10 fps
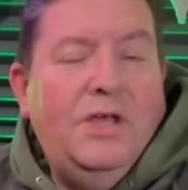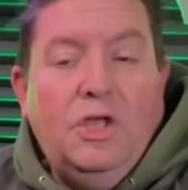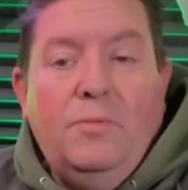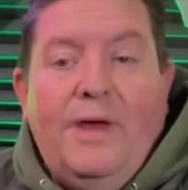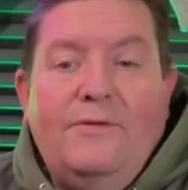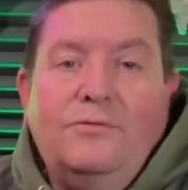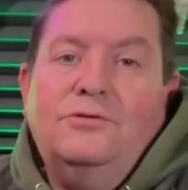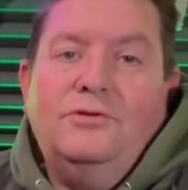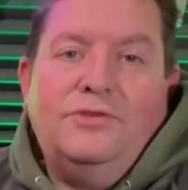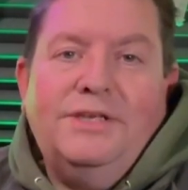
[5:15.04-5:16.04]
You may have
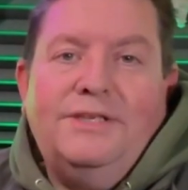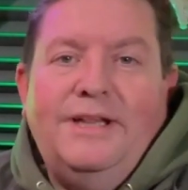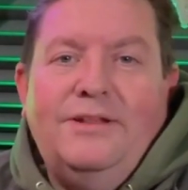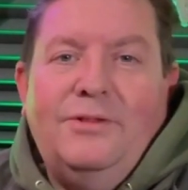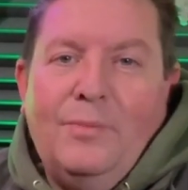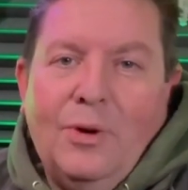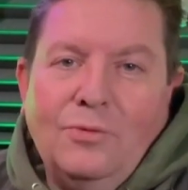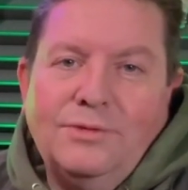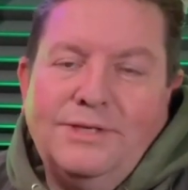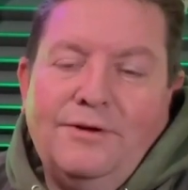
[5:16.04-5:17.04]
also just seen that the
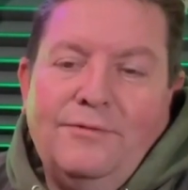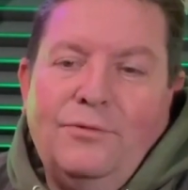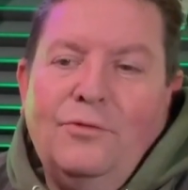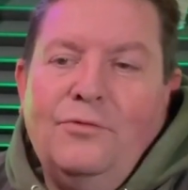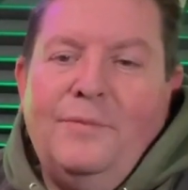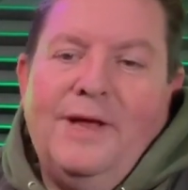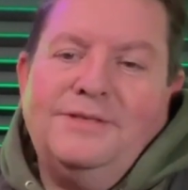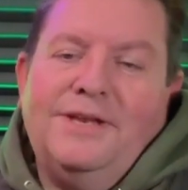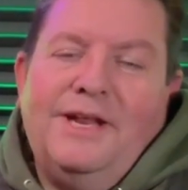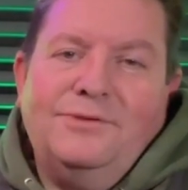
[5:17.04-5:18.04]
bowl's still full from
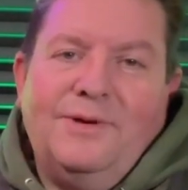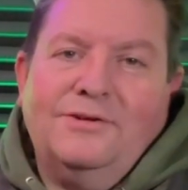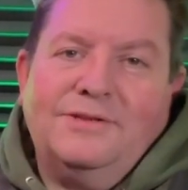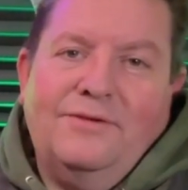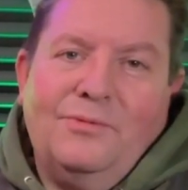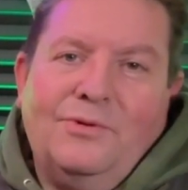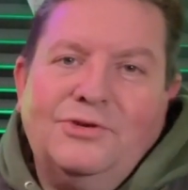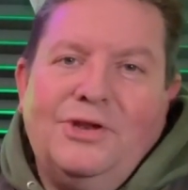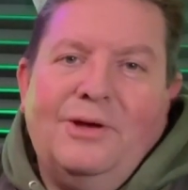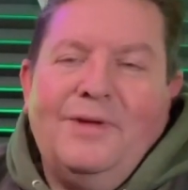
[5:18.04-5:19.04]
yesterday as well, because I haven't
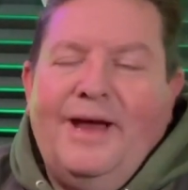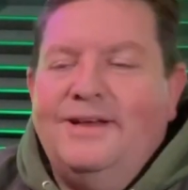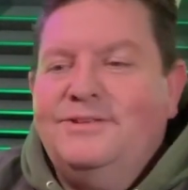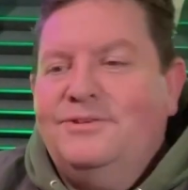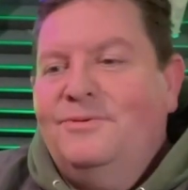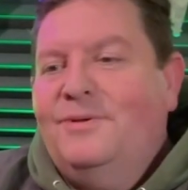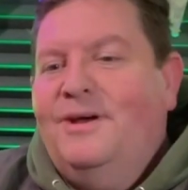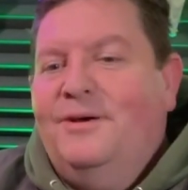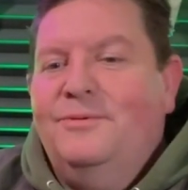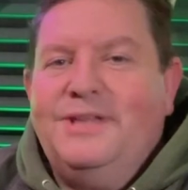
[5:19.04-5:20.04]
washed up yet, so
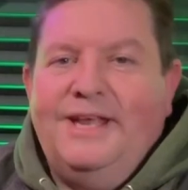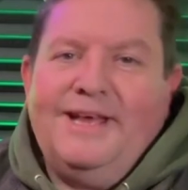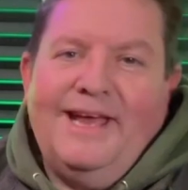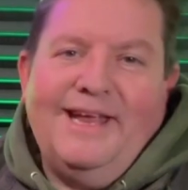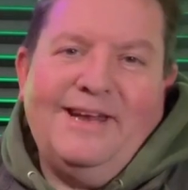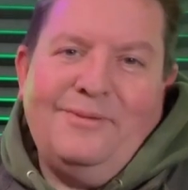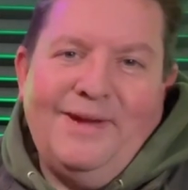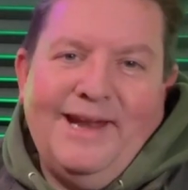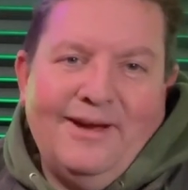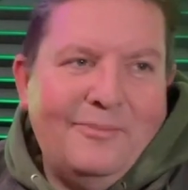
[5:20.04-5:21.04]
I will take that in a
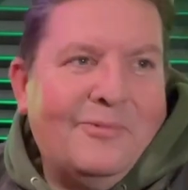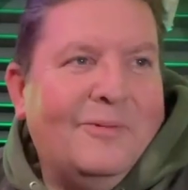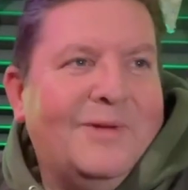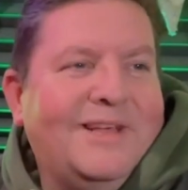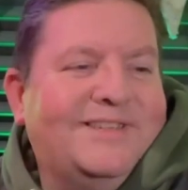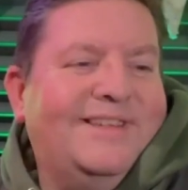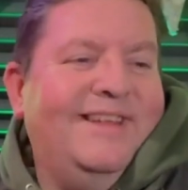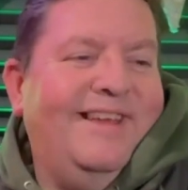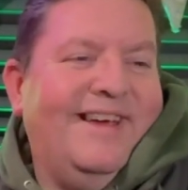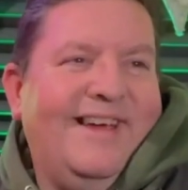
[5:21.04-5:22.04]
minute, I promise.
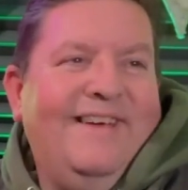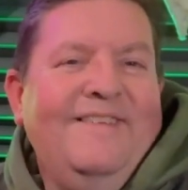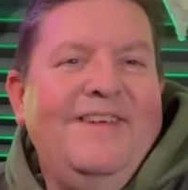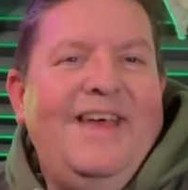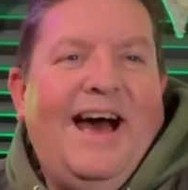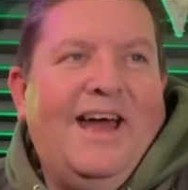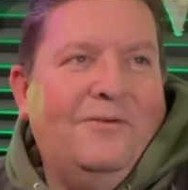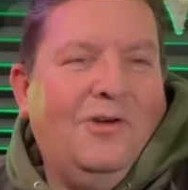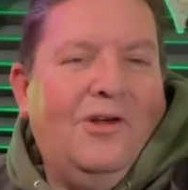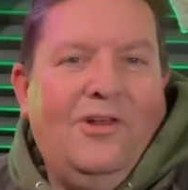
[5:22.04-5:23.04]
And
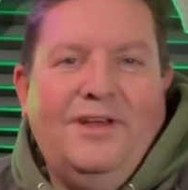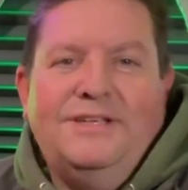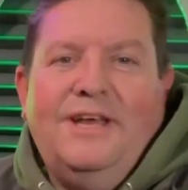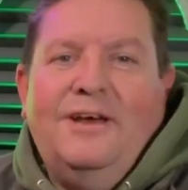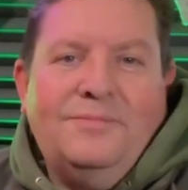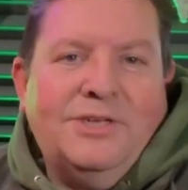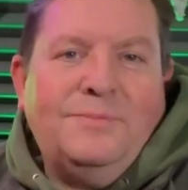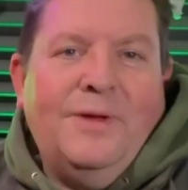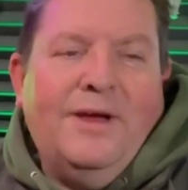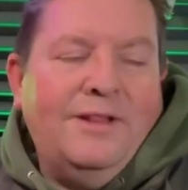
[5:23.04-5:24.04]
I've got a light set up
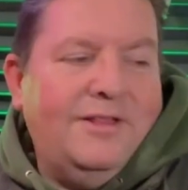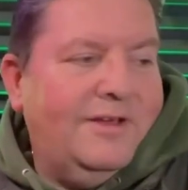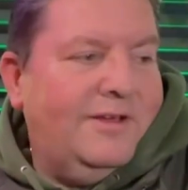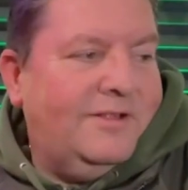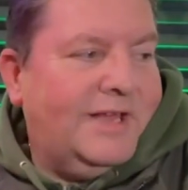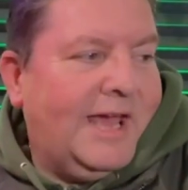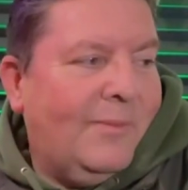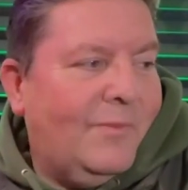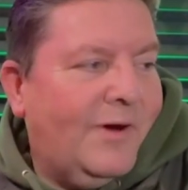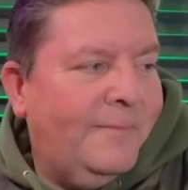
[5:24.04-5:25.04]
just behind the
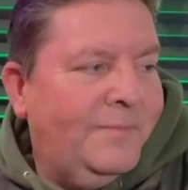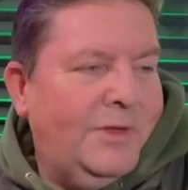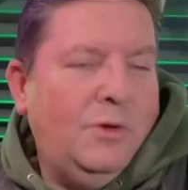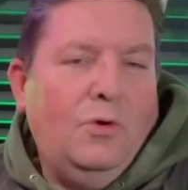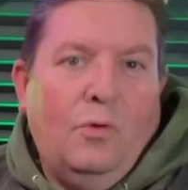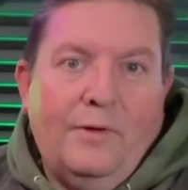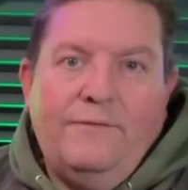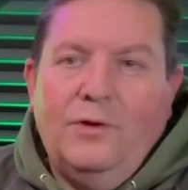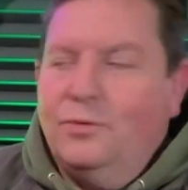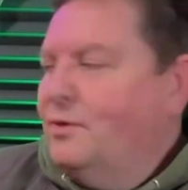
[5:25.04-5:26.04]
camera on my
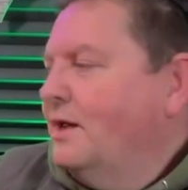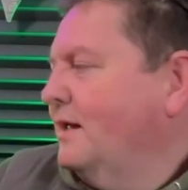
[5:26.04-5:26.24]
phone.